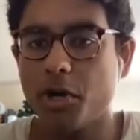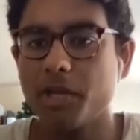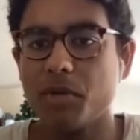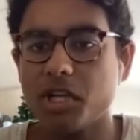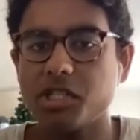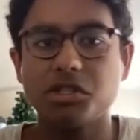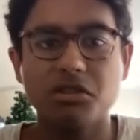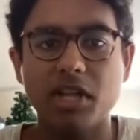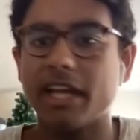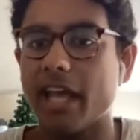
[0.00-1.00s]
Pretty much
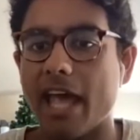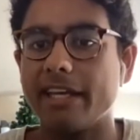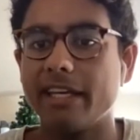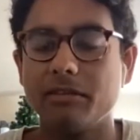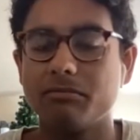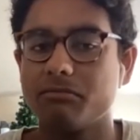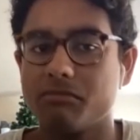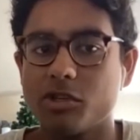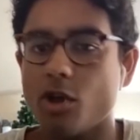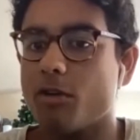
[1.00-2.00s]
like any
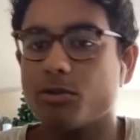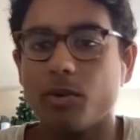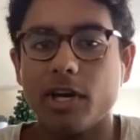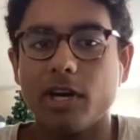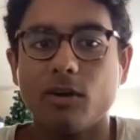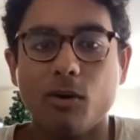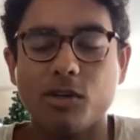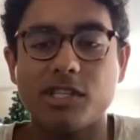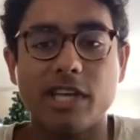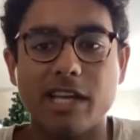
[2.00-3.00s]
software
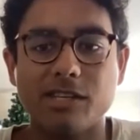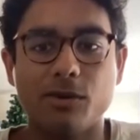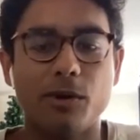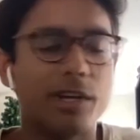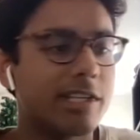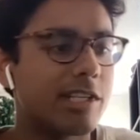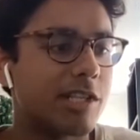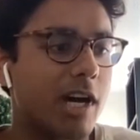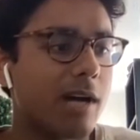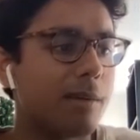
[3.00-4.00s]
or CS oriented
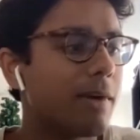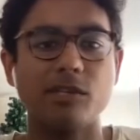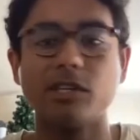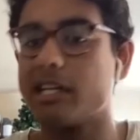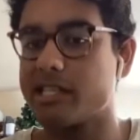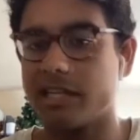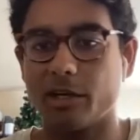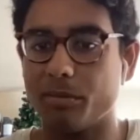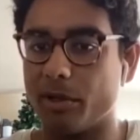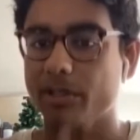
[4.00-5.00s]
job. So let's say
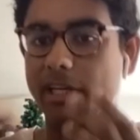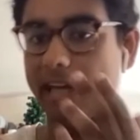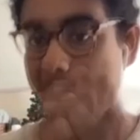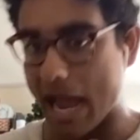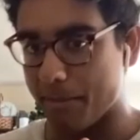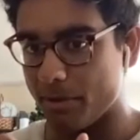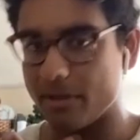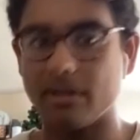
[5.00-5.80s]
you're building an app.